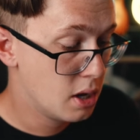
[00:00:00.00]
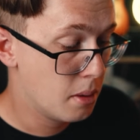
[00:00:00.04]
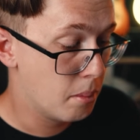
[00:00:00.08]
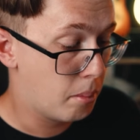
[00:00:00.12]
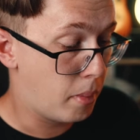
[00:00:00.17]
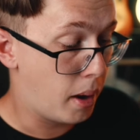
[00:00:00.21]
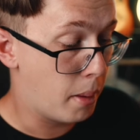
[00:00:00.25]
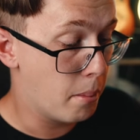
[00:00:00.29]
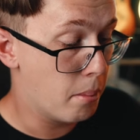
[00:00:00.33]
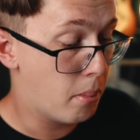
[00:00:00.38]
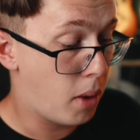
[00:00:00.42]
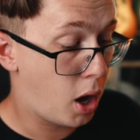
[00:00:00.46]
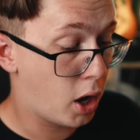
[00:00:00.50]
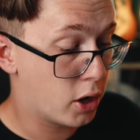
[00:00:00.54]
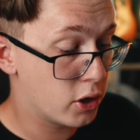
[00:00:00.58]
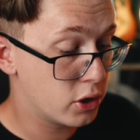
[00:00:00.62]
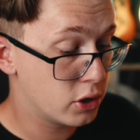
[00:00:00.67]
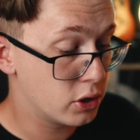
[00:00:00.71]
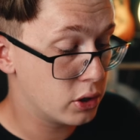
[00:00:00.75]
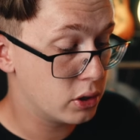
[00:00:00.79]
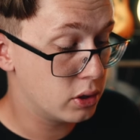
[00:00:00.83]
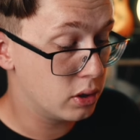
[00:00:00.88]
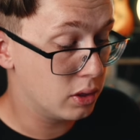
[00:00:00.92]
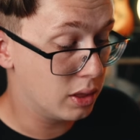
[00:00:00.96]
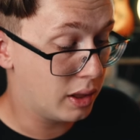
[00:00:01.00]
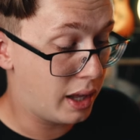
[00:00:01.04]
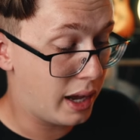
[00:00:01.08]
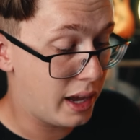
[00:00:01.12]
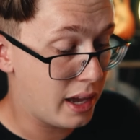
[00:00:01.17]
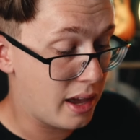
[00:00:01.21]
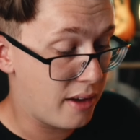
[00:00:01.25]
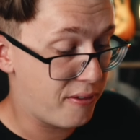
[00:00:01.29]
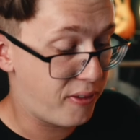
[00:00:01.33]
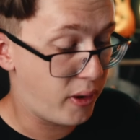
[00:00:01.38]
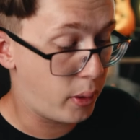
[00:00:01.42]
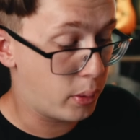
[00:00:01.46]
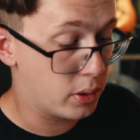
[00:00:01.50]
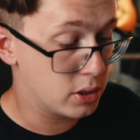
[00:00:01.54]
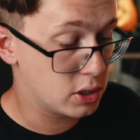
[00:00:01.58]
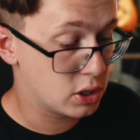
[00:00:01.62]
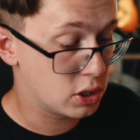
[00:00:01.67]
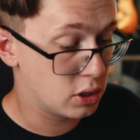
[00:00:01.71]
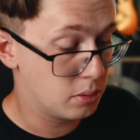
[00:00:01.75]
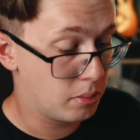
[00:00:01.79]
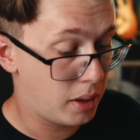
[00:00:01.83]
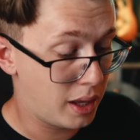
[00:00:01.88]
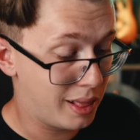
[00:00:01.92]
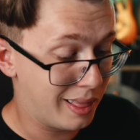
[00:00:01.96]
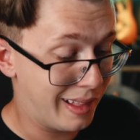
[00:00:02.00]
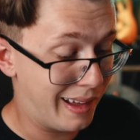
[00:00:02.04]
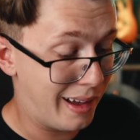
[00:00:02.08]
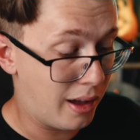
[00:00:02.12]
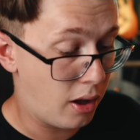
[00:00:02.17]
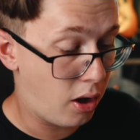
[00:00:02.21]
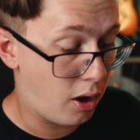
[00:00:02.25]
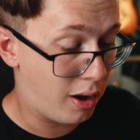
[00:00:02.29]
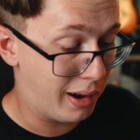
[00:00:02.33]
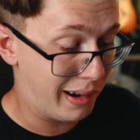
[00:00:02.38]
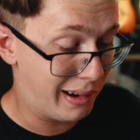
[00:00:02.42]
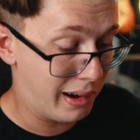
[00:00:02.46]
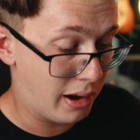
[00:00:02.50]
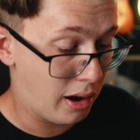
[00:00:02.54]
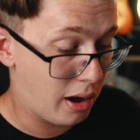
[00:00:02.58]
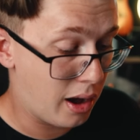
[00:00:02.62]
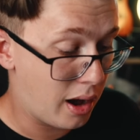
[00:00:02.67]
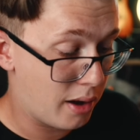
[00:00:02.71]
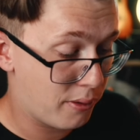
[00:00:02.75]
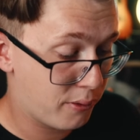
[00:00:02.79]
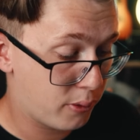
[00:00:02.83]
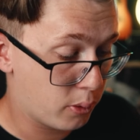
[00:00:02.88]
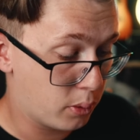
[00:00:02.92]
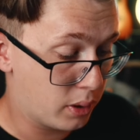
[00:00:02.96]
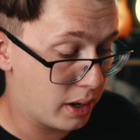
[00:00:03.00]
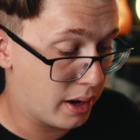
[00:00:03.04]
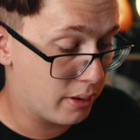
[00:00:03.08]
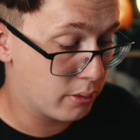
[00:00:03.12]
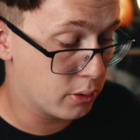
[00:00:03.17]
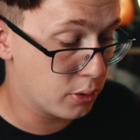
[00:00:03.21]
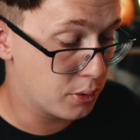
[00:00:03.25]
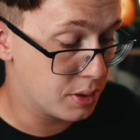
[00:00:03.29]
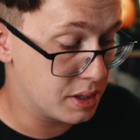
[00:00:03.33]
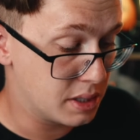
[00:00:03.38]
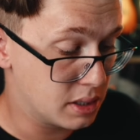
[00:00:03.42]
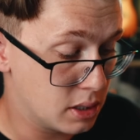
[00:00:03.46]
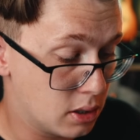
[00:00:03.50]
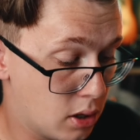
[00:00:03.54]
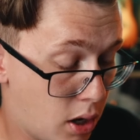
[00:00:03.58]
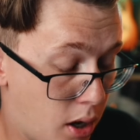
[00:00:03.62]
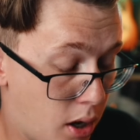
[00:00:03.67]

My monitor LUT, if I want to turn my LUT on and off for whatever reason